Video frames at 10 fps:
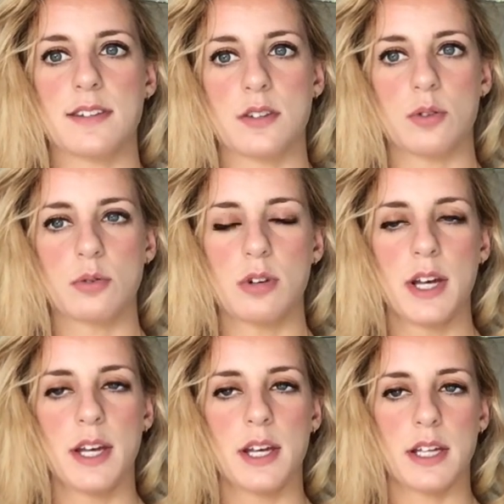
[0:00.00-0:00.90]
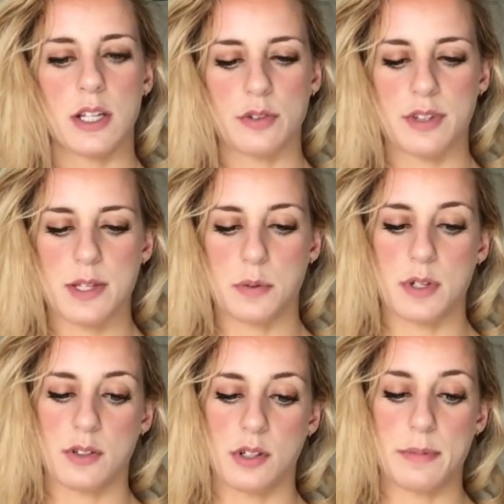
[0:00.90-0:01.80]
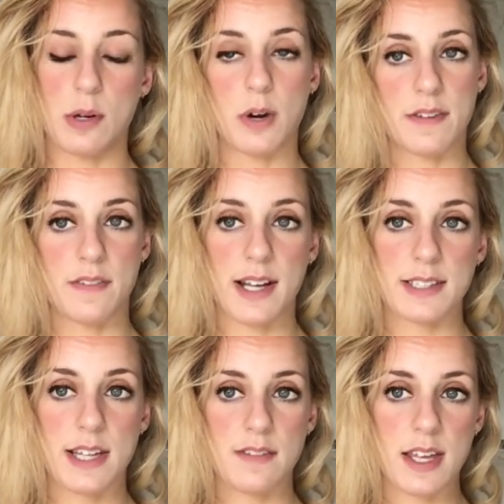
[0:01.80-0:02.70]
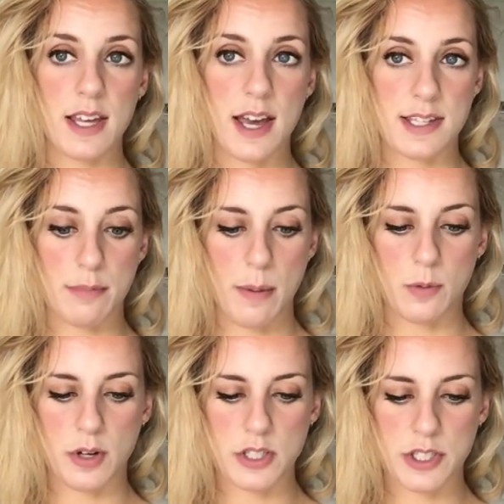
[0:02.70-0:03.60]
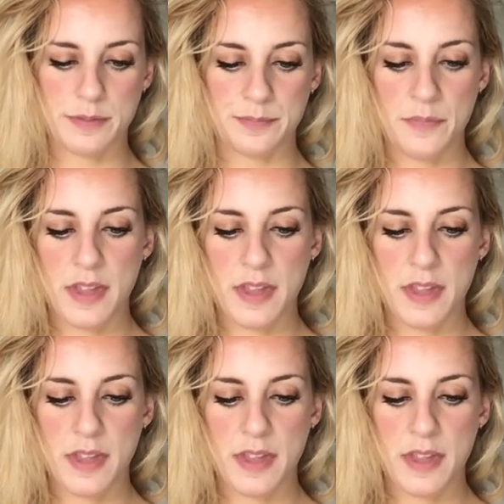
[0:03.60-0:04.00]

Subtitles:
So, you know, this one is going to be quite fact heavy as a problem question.